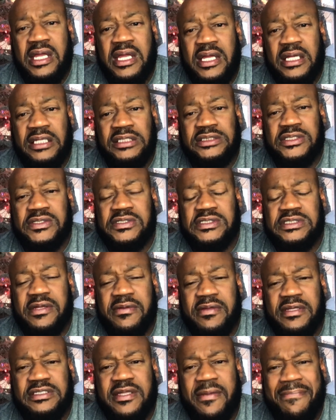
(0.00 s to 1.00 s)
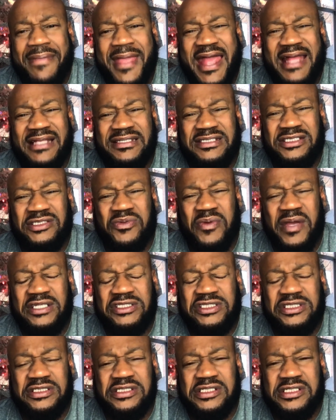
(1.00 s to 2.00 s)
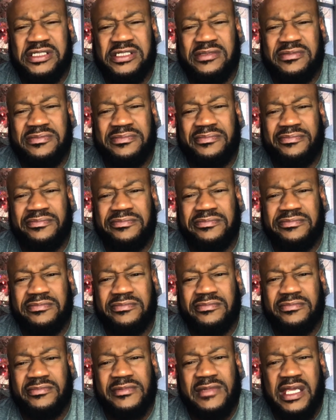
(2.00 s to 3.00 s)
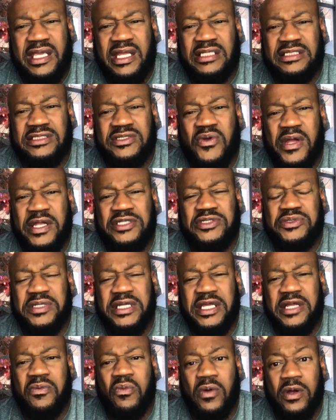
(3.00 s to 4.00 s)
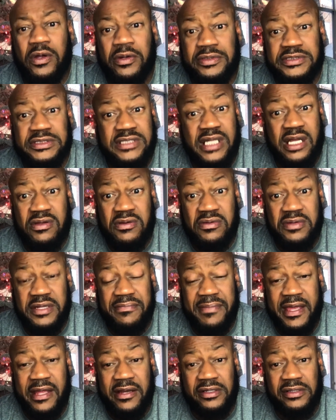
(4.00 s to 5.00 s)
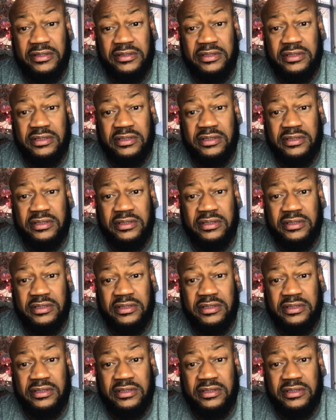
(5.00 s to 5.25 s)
So it's a bad situation here, and it's going to get worse. It's not going to get better.